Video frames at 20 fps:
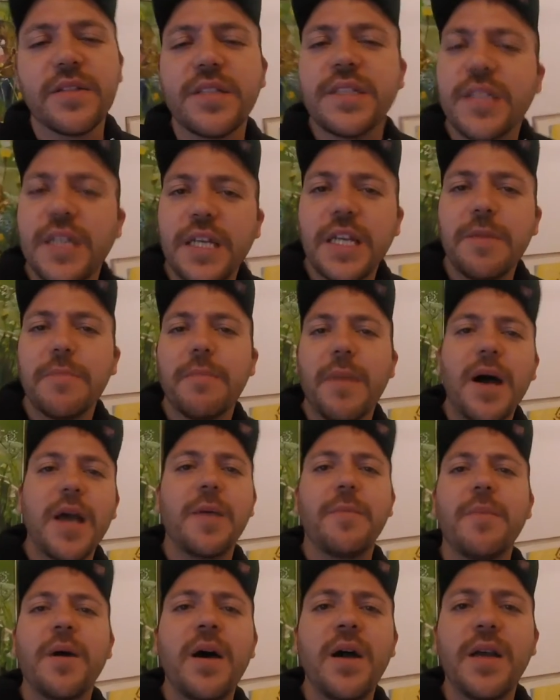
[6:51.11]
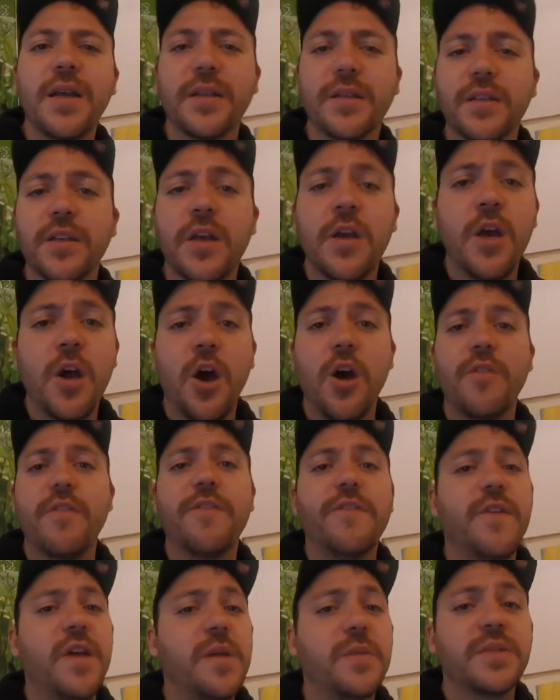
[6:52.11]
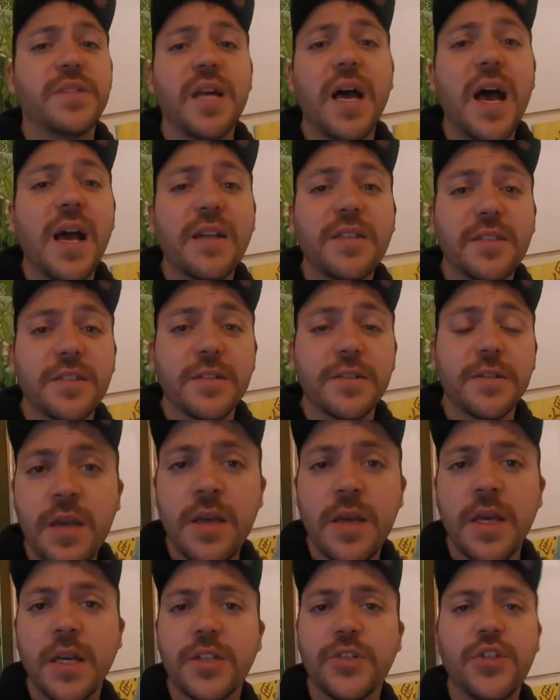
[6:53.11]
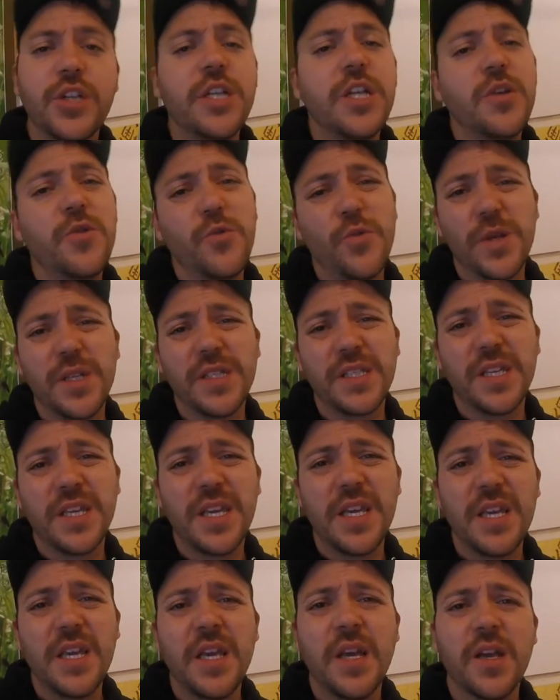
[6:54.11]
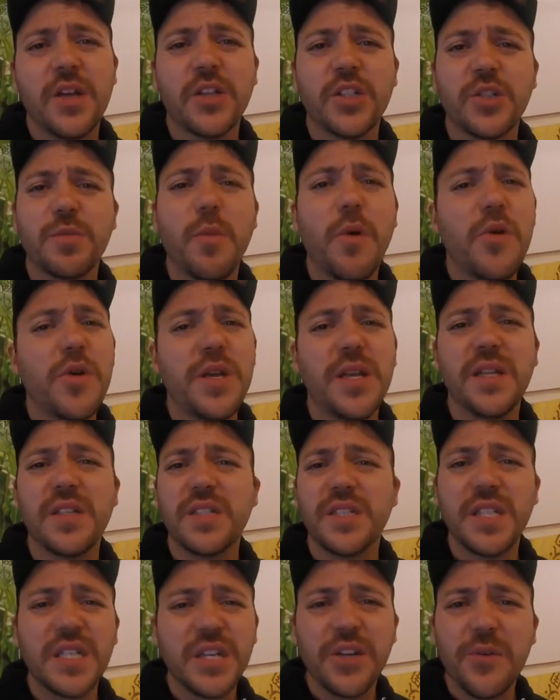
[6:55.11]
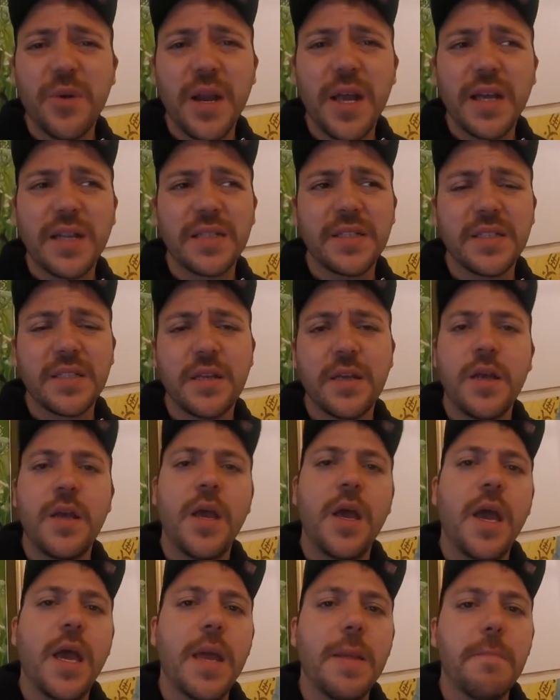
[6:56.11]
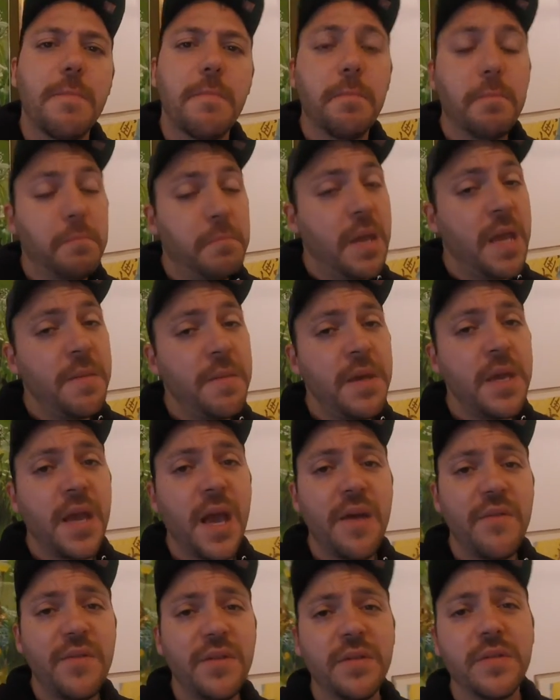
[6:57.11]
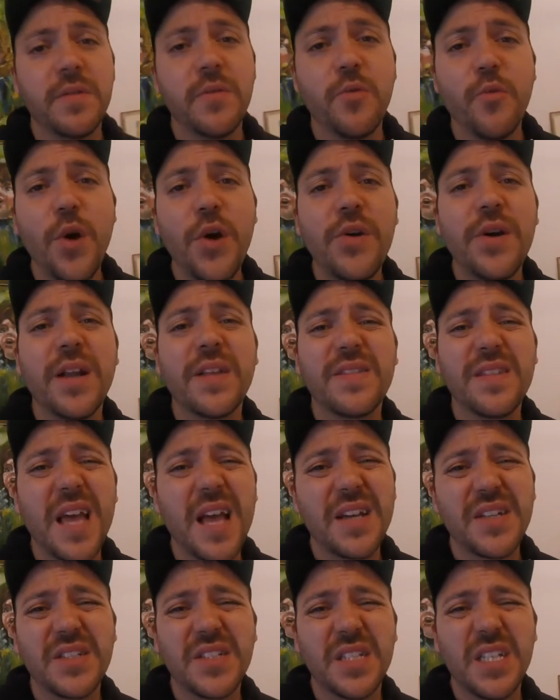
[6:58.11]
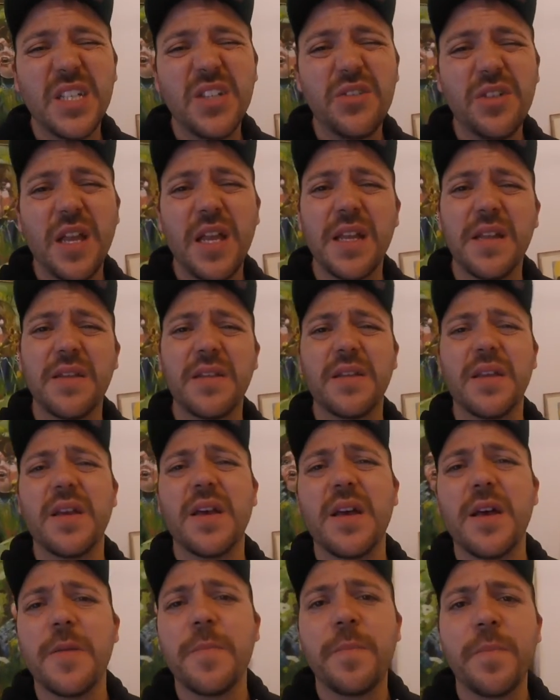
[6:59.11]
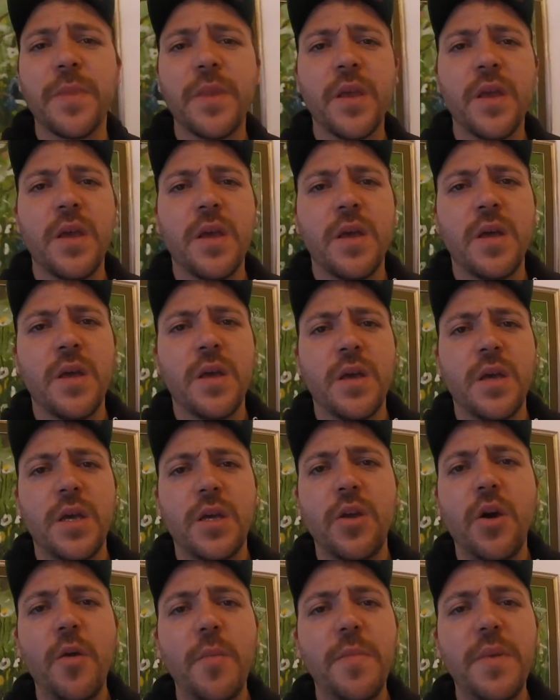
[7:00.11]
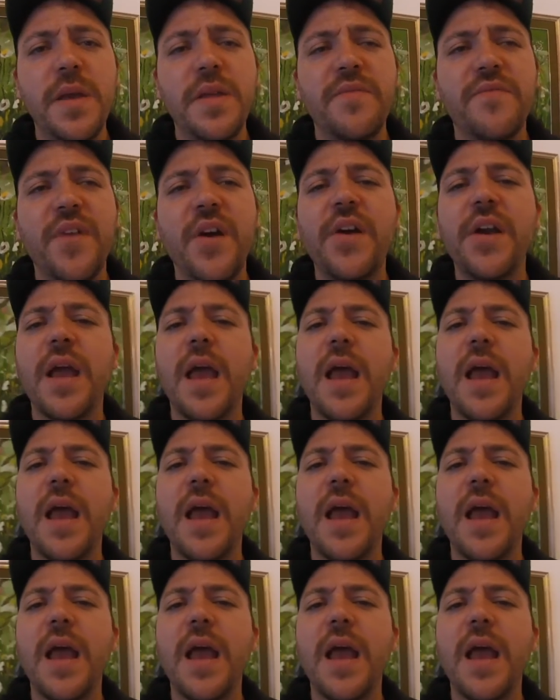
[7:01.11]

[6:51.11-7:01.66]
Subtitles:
scene in my mind of a famous actor drinking whiskey, smoking a cigarette, and maybe wearing a tuxedo and, you know, being very